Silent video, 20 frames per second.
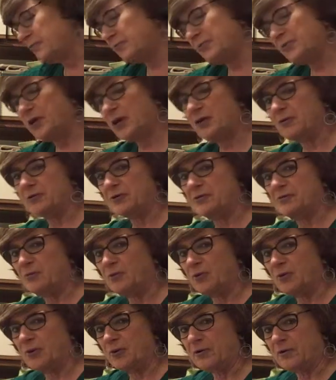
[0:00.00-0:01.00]
a few dollars
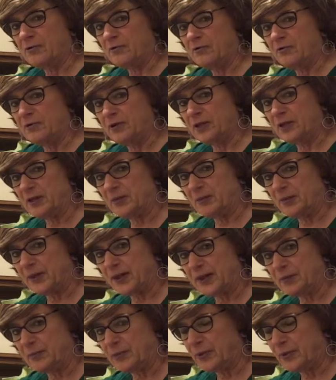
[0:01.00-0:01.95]
more than the Black